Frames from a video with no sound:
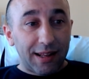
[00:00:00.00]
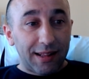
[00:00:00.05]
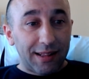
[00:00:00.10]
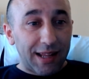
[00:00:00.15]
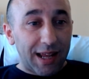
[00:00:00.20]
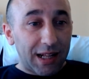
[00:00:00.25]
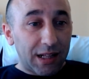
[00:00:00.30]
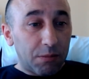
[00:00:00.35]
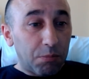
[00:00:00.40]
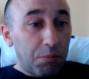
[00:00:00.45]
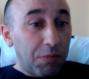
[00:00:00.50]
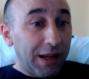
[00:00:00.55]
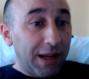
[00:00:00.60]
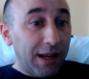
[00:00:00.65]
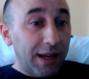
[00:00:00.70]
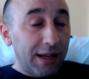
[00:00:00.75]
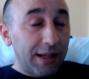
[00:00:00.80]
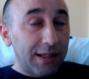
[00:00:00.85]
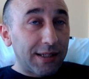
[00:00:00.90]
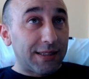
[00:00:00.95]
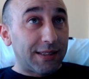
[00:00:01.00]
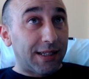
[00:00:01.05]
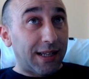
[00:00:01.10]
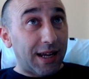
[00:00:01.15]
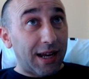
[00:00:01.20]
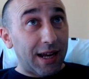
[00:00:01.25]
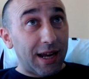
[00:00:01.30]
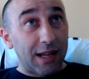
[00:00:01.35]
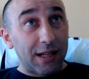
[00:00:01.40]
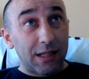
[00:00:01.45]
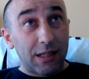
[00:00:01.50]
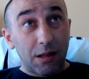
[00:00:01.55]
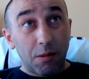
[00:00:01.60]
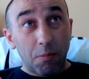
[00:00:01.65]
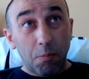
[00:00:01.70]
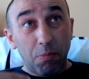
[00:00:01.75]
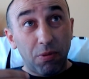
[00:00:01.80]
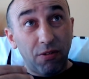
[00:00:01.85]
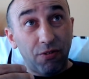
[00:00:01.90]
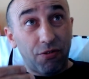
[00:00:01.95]
That means that
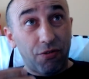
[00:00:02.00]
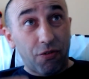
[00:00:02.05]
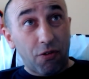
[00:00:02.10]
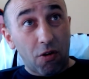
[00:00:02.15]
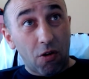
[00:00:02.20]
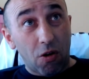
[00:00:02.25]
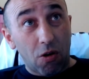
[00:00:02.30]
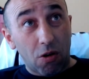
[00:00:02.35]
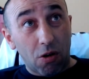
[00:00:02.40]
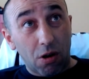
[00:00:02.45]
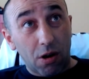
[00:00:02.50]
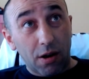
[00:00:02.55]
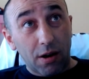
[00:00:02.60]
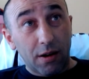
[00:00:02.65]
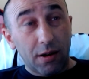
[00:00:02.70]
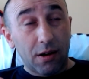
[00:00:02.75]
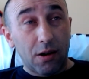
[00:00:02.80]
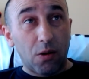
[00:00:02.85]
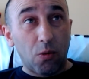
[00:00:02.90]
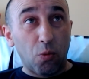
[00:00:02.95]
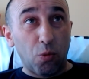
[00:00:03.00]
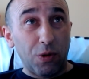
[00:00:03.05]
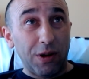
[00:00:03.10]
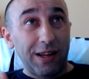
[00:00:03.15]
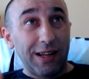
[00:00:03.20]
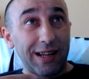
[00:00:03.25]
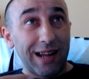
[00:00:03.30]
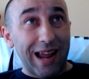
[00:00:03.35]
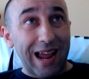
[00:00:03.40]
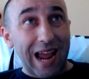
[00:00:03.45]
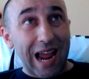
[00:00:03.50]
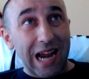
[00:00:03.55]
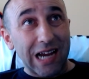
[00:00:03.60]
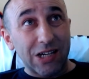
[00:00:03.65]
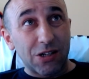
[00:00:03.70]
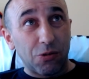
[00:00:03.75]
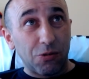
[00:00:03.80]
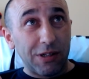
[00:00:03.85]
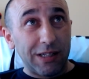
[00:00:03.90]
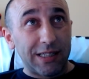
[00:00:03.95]
before we
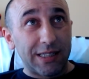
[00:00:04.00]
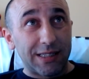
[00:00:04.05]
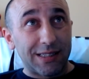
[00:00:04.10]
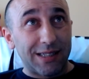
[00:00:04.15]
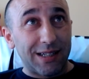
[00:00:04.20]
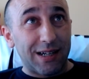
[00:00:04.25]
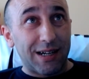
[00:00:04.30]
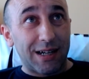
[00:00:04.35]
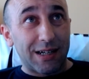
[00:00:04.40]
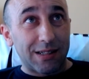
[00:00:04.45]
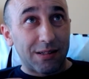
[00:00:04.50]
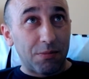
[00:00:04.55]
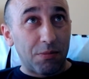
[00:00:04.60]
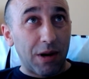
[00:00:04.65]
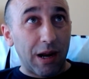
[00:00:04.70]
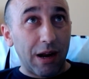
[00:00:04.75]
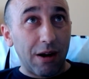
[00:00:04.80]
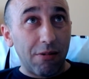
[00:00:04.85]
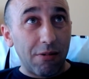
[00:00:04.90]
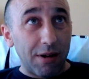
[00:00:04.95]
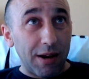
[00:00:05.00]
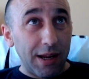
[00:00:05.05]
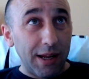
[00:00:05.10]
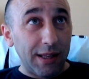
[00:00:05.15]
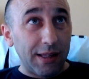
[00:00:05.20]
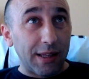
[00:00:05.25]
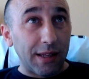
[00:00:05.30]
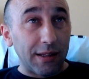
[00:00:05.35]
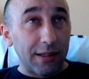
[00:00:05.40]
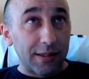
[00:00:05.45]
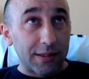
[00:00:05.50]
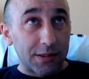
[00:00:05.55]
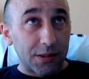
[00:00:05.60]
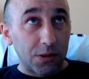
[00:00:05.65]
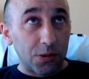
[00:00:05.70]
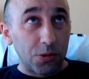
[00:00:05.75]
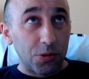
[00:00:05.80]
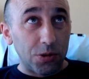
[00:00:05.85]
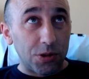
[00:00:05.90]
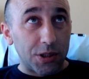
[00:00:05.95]
actually start migrating the
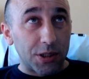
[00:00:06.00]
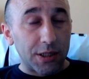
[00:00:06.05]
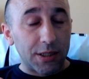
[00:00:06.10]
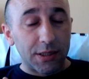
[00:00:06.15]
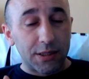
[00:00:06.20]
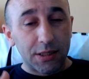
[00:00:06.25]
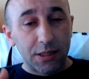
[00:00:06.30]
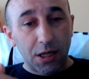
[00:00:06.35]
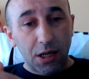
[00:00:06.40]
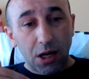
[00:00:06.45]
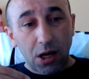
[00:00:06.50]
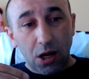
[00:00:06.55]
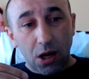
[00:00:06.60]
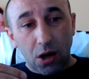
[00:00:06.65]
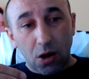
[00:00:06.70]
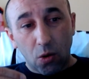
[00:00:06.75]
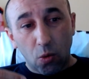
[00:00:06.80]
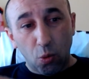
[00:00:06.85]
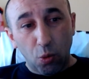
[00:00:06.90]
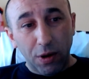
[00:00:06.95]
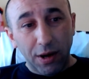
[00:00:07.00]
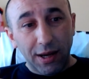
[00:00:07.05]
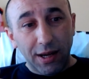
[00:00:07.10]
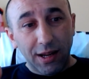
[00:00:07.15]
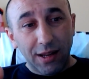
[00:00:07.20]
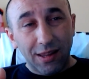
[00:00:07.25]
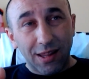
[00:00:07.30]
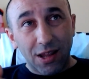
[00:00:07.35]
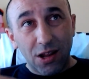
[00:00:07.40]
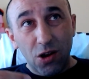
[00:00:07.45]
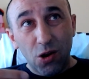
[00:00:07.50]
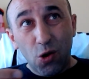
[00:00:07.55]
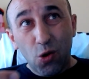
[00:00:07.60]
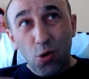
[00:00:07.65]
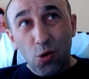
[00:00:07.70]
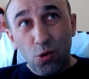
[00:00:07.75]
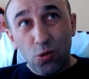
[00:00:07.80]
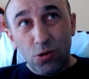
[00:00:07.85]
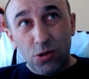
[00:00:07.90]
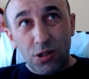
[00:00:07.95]
solutions, we need a
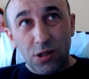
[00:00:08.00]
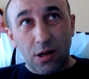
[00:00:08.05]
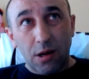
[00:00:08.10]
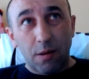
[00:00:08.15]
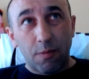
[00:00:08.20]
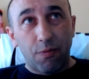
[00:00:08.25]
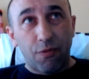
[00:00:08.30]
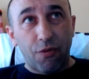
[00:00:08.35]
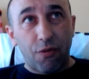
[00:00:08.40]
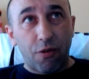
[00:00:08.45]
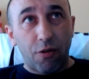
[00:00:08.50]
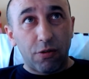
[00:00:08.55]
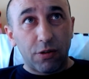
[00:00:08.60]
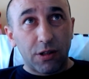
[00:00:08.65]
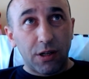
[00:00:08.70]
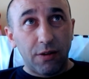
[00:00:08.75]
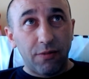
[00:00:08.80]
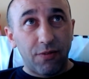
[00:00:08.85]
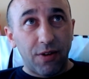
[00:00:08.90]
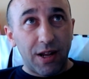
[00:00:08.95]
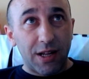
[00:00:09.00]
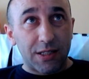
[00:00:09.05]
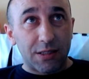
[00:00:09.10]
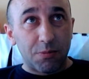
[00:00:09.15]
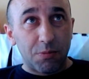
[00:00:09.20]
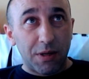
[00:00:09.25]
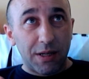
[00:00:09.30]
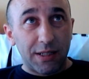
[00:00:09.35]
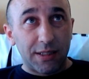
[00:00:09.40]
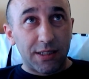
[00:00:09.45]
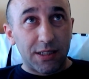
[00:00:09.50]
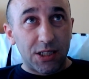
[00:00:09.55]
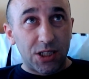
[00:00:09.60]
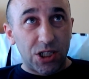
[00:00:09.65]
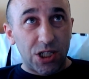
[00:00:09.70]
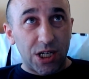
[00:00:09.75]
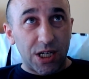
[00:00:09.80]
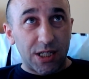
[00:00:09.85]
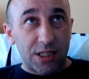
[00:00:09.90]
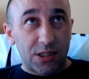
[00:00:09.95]
huge upfront investment
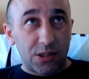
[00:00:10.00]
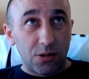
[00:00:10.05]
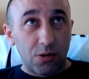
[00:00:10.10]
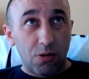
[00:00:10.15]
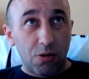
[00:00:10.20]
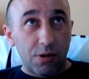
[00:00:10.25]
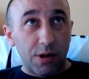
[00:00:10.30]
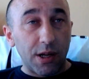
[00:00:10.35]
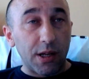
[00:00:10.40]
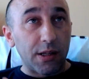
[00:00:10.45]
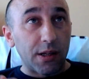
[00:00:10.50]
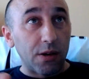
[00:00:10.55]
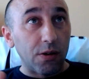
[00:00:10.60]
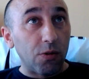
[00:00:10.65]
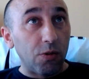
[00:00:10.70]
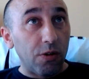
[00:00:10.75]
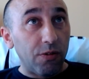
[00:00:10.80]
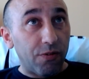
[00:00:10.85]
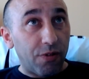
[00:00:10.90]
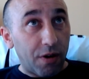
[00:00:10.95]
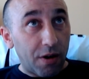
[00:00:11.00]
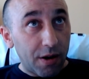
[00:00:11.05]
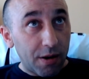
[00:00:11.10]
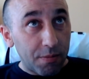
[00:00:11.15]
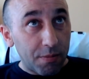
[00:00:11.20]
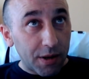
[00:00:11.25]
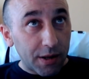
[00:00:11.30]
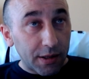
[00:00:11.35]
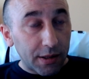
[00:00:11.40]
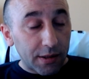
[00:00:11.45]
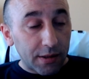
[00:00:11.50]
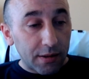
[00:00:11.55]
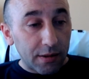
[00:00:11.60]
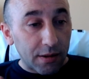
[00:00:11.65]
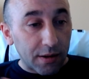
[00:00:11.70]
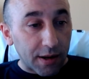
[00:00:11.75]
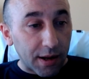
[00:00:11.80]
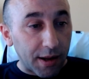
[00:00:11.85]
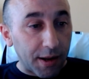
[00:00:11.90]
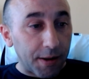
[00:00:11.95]
just to create a new environment.
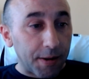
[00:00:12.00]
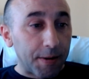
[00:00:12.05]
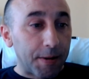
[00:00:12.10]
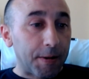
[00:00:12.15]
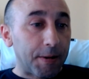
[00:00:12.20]
Okay.